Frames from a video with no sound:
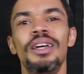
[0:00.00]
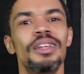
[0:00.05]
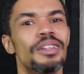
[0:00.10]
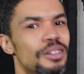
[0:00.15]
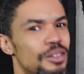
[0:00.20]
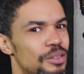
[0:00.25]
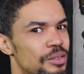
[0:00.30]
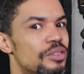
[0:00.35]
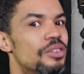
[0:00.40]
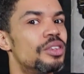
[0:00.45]

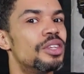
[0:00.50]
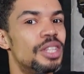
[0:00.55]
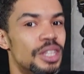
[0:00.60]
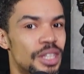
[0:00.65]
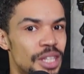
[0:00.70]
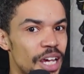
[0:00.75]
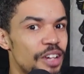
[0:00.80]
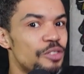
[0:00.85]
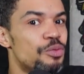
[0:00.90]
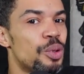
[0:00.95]

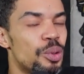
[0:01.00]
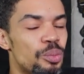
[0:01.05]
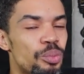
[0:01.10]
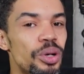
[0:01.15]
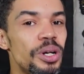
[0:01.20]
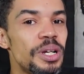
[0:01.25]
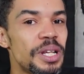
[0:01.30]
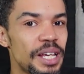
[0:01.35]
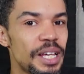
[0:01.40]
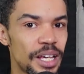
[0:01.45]
they've been
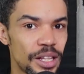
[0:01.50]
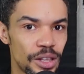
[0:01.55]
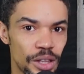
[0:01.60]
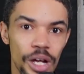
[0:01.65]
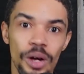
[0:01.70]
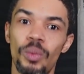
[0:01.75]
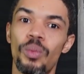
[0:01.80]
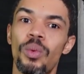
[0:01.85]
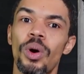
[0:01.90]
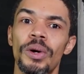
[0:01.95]
putting in their
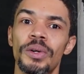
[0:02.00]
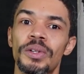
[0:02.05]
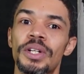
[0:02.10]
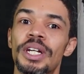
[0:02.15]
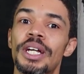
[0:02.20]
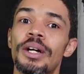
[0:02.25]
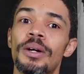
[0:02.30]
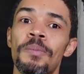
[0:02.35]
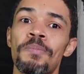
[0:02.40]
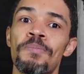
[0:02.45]
work
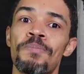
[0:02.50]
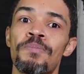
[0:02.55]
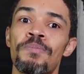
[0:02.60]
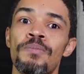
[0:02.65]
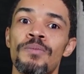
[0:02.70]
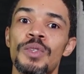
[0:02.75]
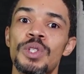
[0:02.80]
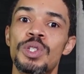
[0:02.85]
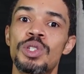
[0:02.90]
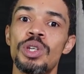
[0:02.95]
here.
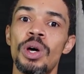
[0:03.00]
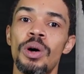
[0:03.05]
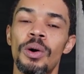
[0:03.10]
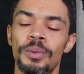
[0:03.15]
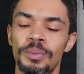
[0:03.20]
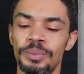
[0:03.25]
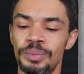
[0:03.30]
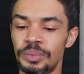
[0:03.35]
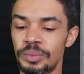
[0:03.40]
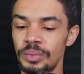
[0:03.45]
So,
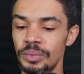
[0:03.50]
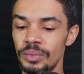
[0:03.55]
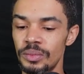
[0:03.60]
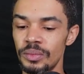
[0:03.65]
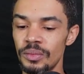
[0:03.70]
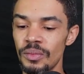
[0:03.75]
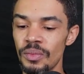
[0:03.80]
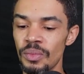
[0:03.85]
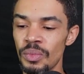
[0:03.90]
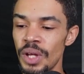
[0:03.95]

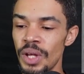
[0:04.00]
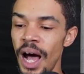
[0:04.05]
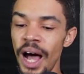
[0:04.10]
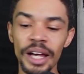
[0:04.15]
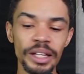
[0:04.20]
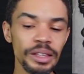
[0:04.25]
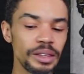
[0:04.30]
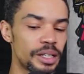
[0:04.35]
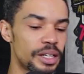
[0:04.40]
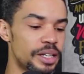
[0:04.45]
I
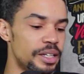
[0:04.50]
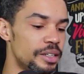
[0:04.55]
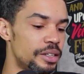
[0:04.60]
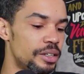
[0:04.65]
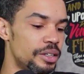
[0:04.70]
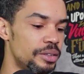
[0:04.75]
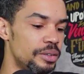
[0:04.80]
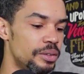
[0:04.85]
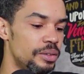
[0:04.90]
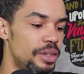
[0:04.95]
think
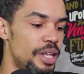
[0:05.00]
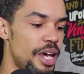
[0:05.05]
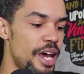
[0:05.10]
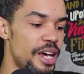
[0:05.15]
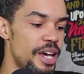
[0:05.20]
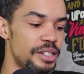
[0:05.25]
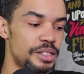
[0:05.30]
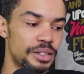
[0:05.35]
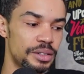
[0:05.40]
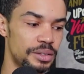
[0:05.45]

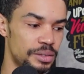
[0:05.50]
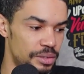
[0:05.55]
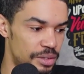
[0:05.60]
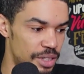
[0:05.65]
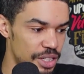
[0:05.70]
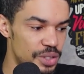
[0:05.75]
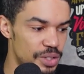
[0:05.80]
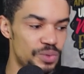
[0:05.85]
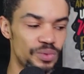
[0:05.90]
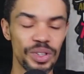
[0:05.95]
that
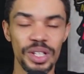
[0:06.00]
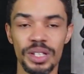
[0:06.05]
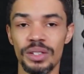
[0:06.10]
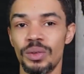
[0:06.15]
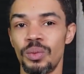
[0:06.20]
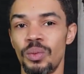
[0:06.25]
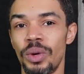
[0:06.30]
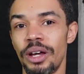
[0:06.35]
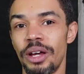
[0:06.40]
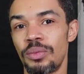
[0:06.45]
this Visa
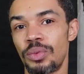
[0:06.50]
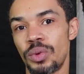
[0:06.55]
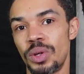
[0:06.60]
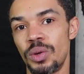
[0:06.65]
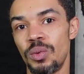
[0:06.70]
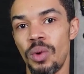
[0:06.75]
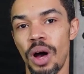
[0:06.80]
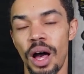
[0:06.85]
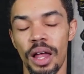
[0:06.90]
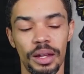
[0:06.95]
Web3
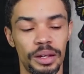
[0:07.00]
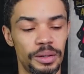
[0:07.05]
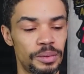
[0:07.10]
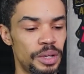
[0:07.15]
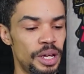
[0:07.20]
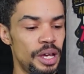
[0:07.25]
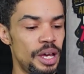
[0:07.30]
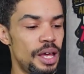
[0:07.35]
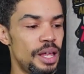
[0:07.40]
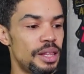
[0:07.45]
wallet
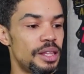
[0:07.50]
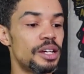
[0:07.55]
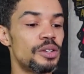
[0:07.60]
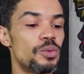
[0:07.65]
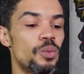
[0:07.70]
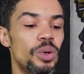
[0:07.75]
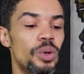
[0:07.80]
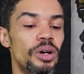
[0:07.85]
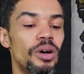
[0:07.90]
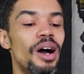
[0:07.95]
that
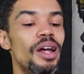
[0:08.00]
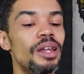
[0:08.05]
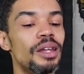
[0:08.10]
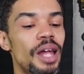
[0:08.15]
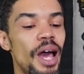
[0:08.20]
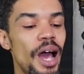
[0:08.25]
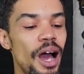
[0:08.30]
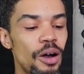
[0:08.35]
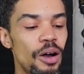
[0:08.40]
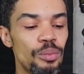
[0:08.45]
will
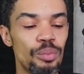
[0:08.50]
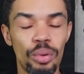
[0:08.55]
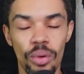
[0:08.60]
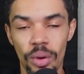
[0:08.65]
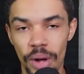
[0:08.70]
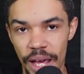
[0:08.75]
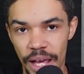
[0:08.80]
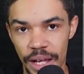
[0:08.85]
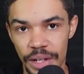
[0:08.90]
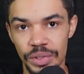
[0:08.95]
allow
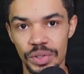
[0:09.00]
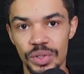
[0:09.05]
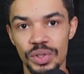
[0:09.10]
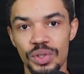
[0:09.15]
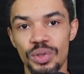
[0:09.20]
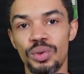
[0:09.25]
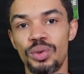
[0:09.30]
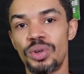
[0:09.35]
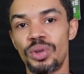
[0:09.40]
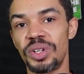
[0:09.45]
brands to
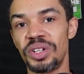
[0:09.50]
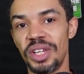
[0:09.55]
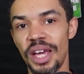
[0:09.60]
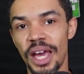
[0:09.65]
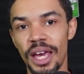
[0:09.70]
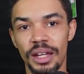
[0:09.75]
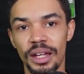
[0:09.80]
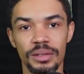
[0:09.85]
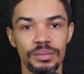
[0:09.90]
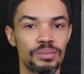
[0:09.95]

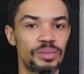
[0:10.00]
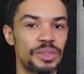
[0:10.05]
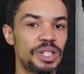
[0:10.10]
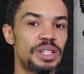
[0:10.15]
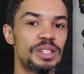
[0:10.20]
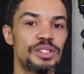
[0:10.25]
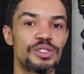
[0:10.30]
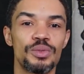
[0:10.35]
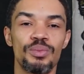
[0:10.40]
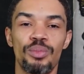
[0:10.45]
create
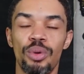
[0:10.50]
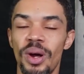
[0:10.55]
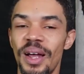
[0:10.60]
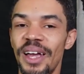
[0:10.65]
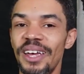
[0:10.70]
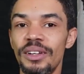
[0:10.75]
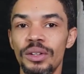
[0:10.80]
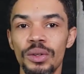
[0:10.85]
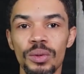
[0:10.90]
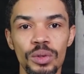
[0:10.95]
these
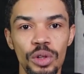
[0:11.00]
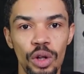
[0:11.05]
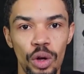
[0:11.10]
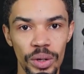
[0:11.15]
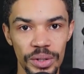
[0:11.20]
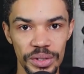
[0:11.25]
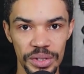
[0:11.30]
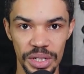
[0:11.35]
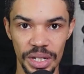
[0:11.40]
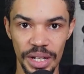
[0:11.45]
brand new
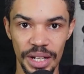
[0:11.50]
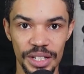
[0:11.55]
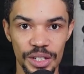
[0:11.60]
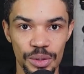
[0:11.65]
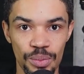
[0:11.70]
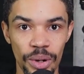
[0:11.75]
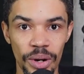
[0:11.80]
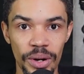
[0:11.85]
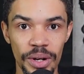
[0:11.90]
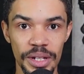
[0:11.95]
loyalty
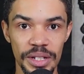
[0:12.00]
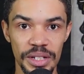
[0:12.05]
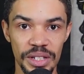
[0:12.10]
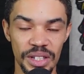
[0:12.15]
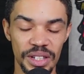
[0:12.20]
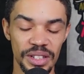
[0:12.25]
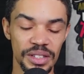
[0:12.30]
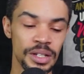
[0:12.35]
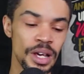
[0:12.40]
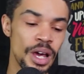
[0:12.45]

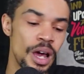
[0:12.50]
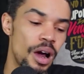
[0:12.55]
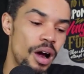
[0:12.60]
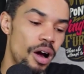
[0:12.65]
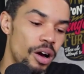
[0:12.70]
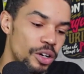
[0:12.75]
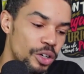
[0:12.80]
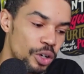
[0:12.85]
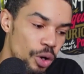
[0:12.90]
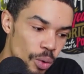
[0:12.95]
experiences are
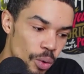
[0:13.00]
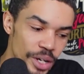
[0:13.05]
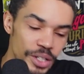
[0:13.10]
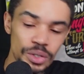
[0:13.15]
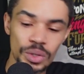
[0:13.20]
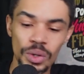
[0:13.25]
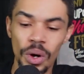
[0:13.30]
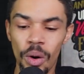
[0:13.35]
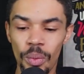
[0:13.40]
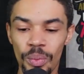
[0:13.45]
going to
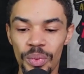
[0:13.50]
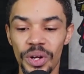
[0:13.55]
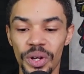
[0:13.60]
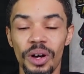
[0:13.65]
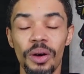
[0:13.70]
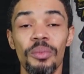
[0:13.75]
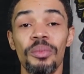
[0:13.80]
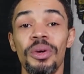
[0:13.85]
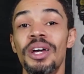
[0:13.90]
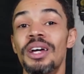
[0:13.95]
open
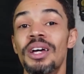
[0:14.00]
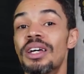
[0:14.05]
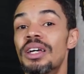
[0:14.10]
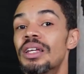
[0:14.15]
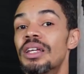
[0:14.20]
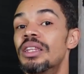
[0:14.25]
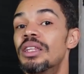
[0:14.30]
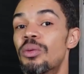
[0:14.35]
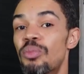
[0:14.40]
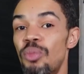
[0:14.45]
up
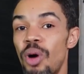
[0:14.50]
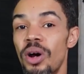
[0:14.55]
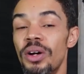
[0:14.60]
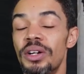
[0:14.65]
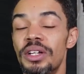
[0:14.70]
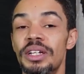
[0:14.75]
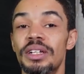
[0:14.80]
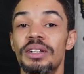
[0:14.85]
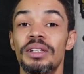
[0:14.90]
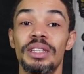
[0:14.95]
the
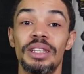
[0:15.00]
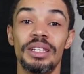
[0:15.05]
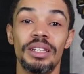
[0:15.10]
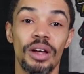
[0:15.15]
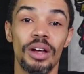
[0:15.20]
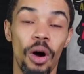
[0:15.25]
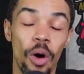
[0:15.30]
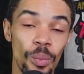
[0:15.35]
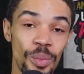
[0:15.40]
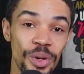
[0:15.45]
market
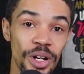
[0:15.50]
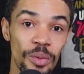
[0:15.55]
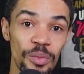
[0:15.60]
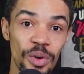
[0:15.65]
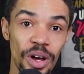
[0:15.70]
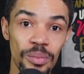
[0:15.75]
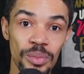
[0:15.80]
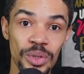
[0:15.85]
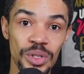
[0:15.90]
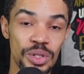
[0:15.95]
open up
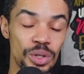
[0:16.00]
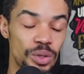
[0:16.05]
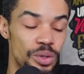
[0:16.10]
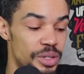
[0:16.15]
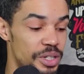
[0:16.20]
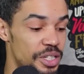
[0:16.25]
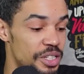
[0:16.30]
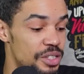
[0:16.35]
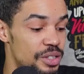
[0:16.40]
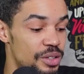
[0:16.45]

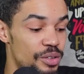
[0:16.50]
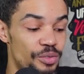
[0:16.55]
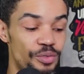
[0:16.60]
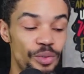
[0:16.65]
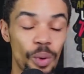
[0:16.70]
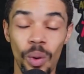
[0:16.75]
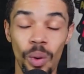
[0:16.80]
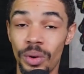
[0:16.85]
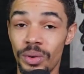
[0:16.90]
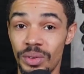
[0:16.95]
opportunities
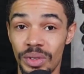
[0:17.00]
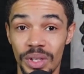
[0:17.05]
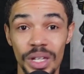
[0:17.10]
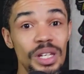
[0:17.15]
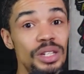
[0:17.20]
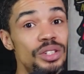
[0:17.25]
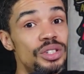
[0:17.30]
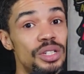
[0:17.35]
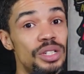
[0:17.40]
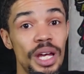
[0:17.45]
for these
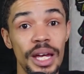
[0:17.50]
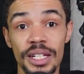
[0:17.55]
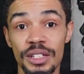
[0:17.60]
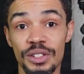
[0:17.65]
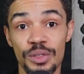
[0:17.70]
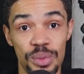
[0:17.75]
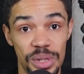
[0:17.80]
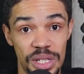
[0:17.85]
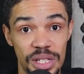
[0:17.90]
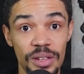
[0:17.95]
chains
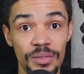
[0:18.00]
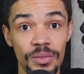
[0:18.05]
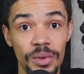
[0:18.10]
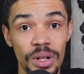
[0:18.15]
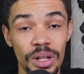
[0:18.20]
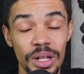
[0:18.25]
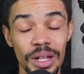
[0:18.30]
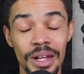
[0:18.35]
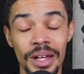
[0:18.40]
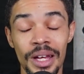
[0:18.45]

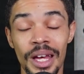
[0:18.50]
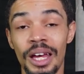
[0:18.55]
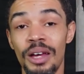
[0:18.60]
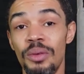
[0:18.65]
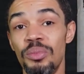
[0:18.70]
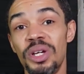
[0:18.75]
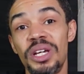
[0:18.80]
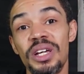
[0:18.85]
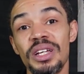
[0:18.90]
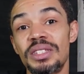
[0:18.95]
specifically
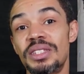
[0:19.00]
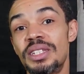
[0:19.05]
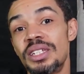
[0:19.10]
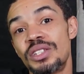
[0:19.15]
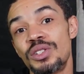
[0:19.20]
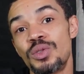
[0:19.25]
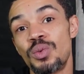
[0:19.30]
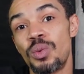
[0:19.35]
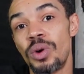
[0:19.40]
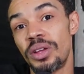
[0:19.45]
because this is
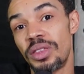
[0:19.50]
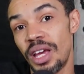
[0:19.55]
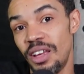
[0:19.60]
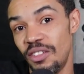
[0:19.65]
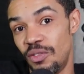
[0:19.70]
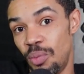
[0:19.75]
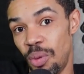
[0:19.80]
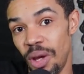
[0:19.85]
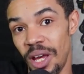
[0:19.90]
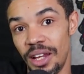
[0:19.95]
where they've
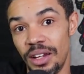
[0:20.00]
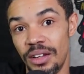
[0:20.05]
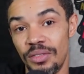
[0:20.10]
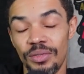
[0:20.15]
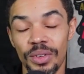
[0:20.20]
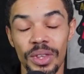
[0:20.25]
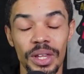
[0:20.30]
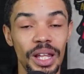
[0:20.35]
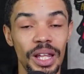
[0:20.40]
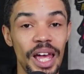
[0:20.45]
been for
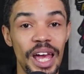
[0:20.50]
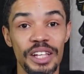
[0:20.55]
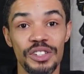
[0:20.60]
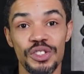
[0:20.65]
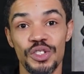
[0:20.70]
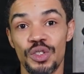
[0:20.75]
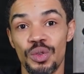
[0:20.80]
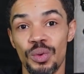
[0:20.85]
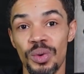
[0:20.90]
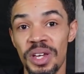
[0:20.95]
the last
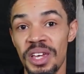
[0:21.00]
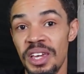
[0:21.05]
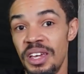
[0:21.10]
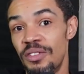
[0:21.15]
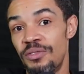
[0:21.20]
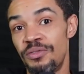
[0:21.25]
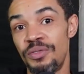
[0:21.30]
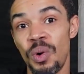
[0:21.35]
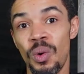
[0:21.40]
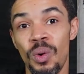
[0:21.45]
three,
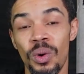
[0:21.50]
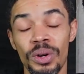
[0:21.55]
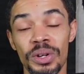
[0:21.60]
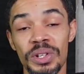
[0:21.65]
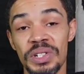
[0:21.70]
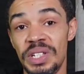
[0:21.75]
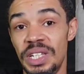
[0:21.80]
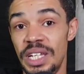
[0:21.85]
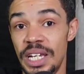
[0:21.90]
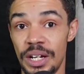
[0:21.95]
four
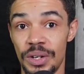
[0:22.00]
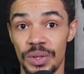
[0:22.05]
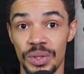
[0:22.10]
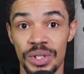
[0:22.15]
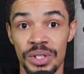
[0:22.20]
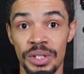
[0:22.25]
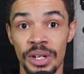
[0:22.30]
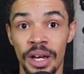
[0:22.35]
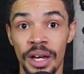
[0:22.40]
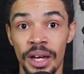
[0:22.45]
years.
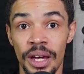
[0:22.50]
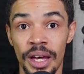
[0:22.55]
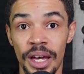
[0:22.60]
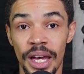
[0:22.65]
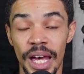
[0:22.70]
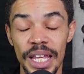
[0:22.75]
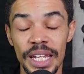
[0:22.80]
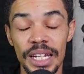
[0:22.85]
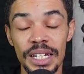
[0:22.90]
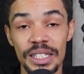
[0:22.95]

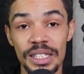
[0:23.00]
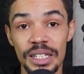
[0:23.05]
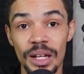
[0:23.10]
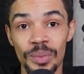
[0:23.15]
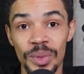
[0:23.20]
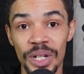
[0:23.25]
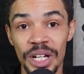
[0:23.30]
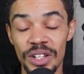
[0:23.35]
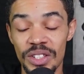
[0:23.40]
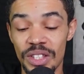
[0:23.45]
And then something
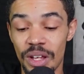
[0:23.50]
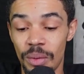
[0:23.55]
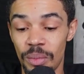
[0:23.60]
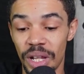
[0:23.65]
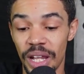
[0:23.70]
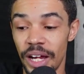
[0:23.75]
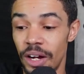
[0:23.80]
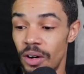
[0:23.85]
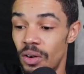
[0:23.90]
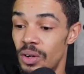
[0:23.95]
else I'm gonna
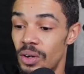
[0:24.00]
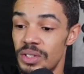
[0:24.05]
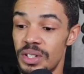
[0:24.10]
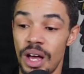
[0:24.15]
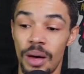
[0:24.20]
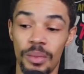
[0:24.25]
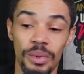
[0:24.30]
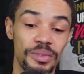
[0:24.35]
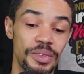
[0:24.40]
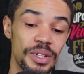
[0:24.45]
layer on top
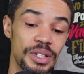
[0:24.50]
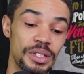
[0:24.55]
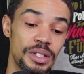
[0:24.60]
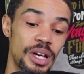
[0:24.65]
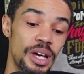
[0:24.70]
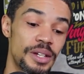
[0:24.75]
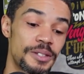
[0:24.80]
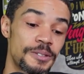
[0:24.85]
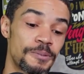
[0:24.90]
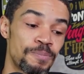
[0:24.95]
of this,
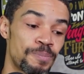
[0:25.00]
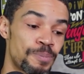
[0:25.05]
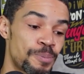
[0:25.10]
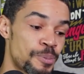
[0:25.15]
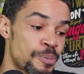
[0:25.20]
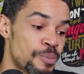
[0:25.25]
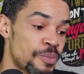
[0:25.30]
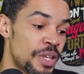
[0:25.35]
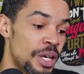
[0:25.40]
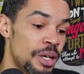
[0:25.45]
guys.
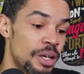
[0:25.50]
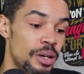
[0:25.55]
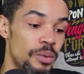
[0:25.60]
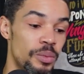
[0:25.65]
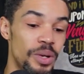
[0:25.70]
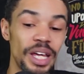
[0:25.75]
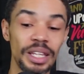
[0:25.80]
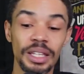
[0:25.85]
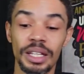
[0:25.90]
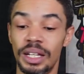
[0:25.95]
We
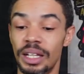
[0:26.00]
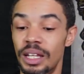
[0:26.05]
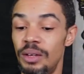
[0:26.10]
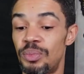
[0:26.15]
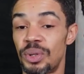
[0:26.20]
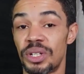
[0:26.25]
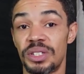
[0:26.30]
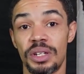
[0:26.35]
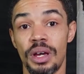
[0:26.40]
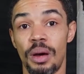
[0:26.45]
got the
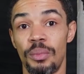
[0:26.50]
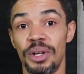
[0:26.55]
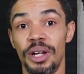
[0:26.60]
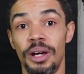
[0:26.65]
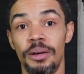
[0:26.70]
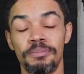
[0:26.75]
Olympics coming up.